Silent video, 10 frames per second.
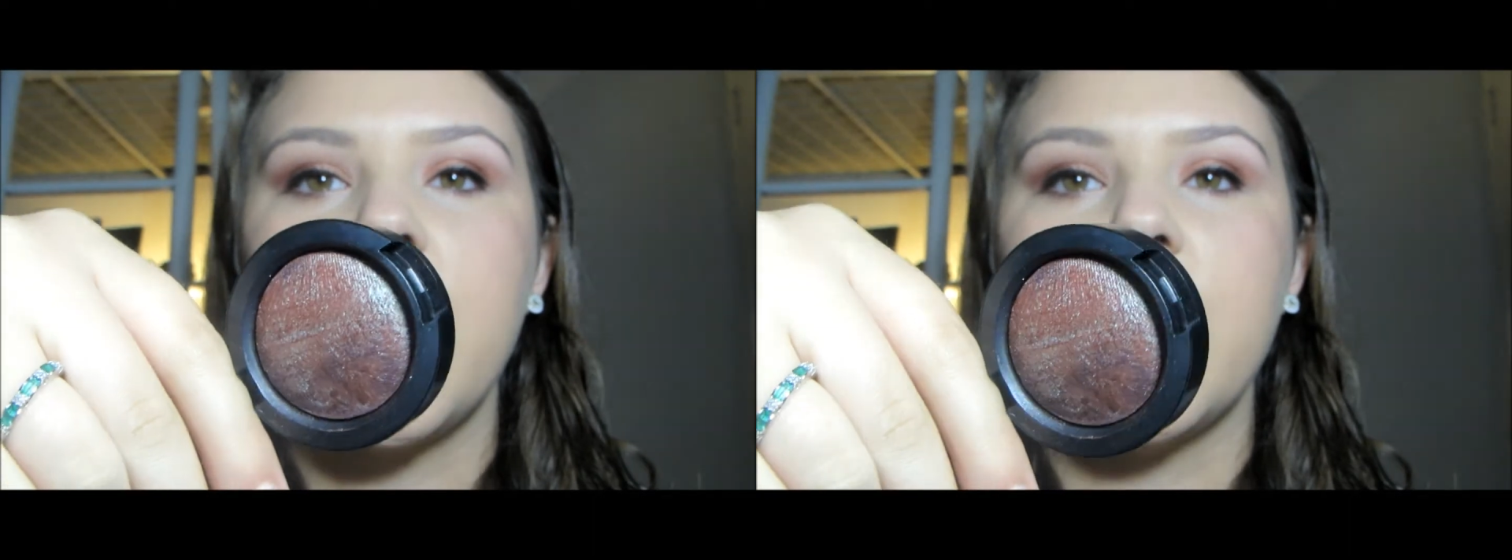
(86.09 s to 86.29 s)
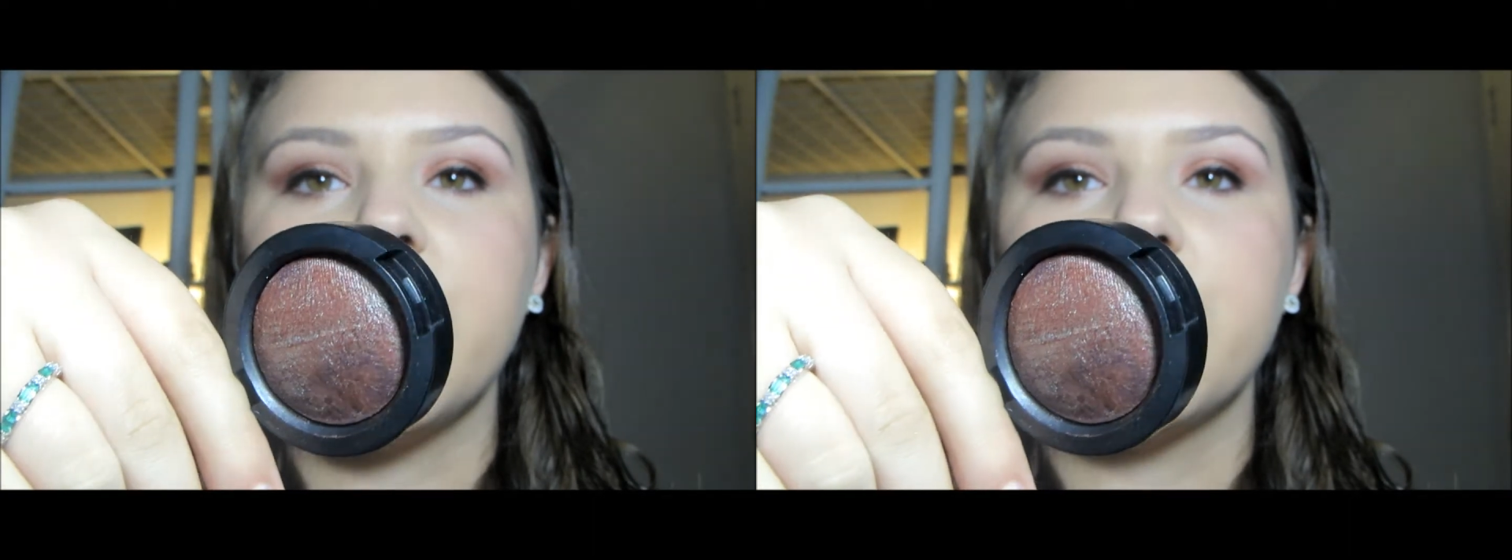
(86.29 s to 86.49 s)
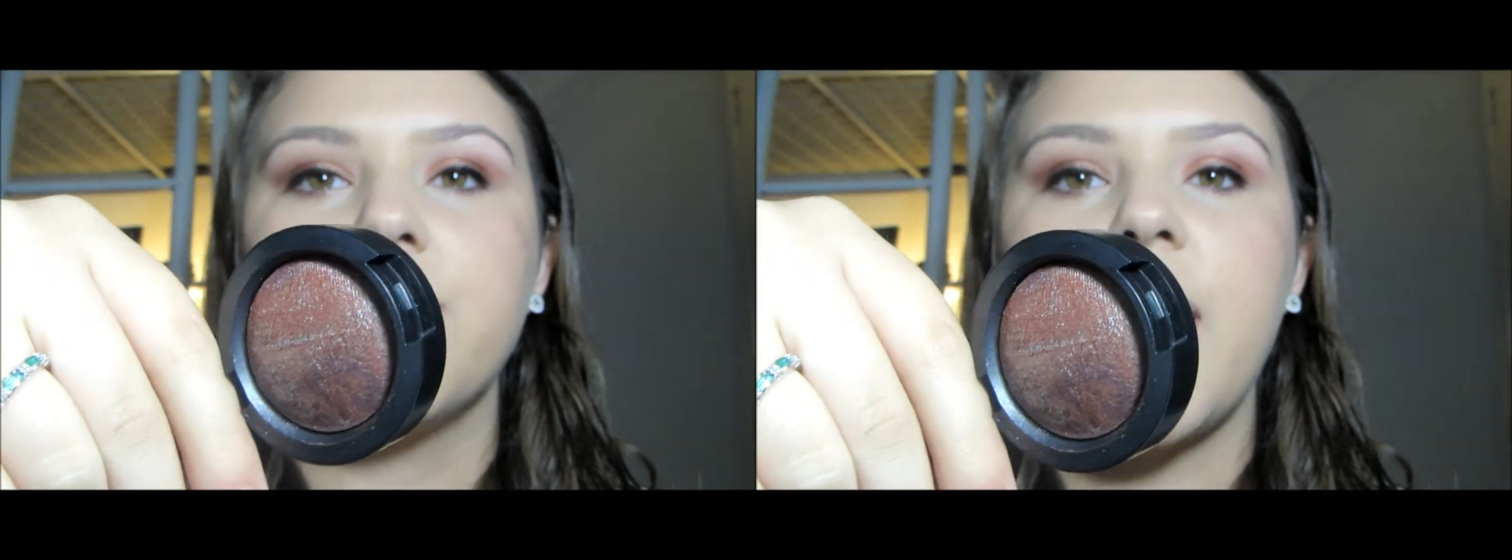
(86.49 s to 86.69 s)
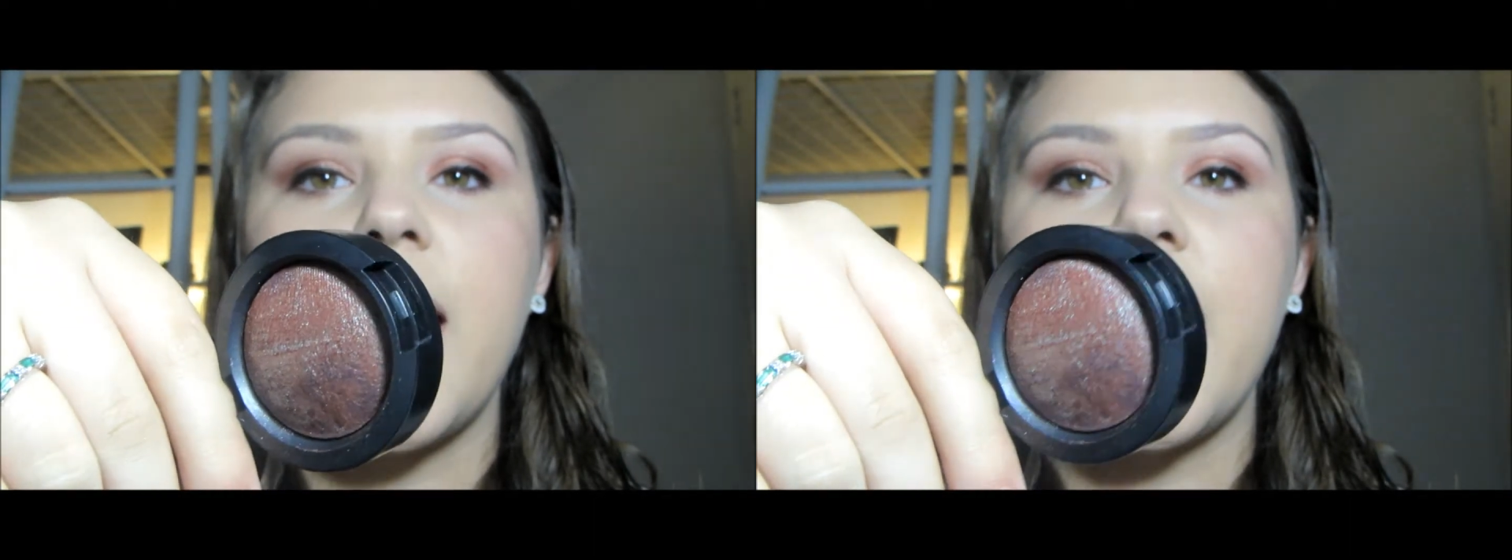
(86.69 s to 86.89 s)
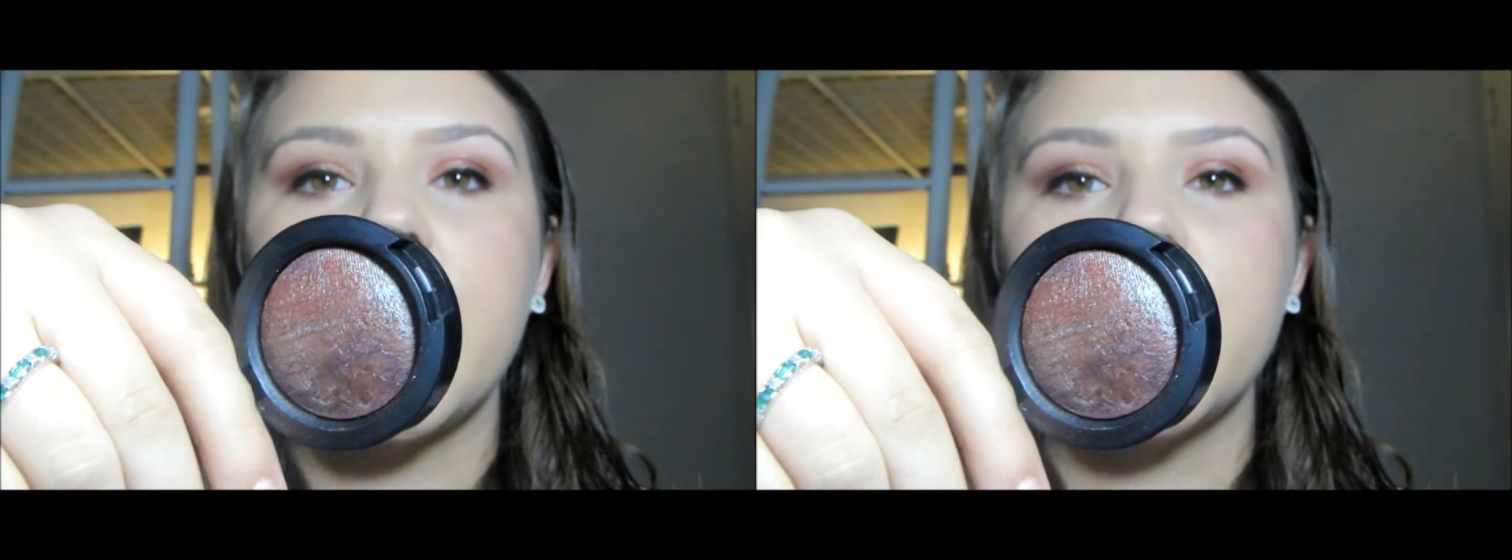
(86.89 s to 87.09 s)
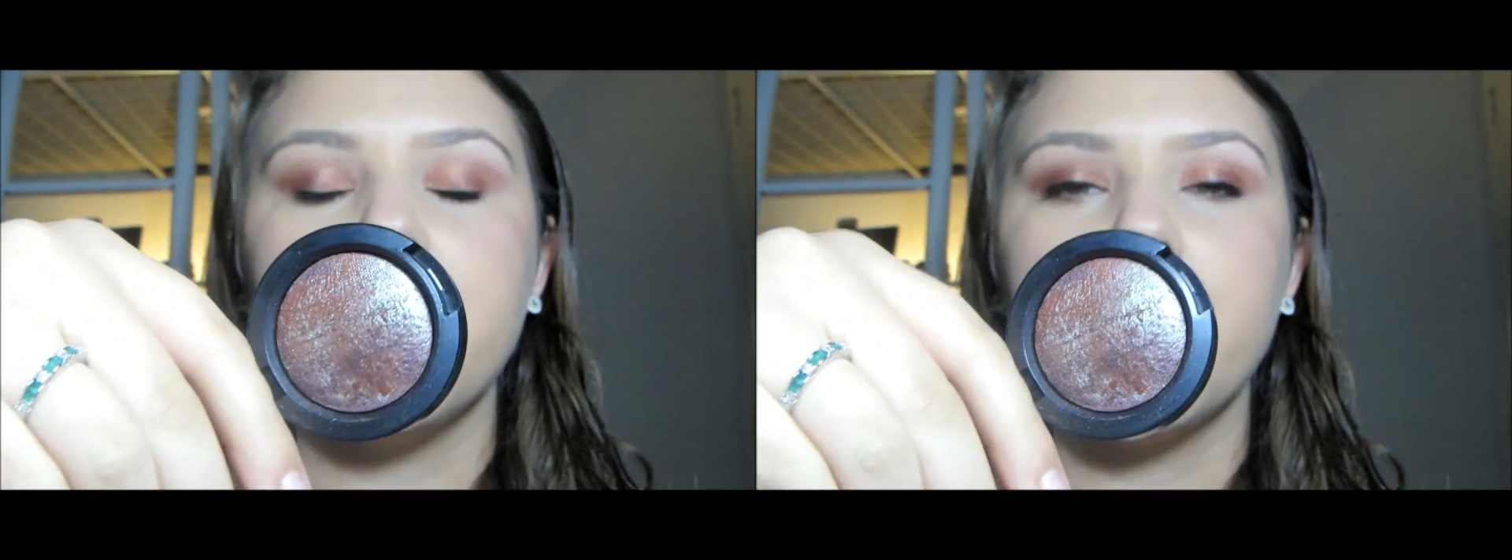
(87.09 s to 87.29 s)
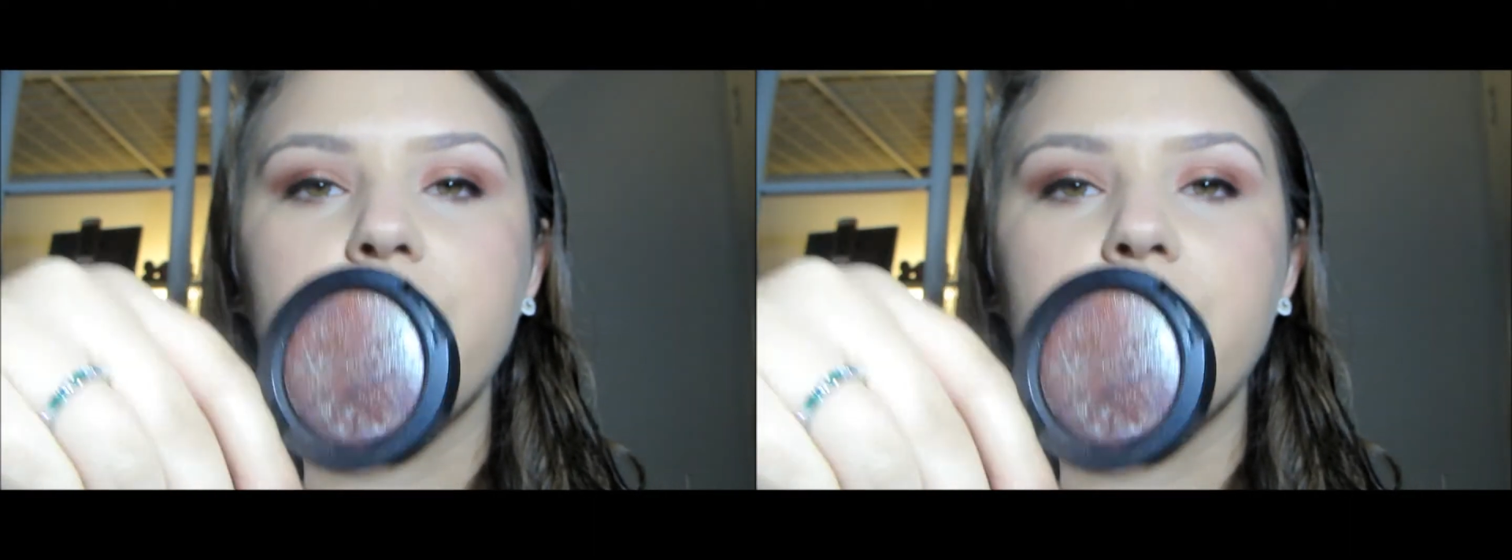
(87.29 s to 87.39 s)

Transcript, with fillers: and red and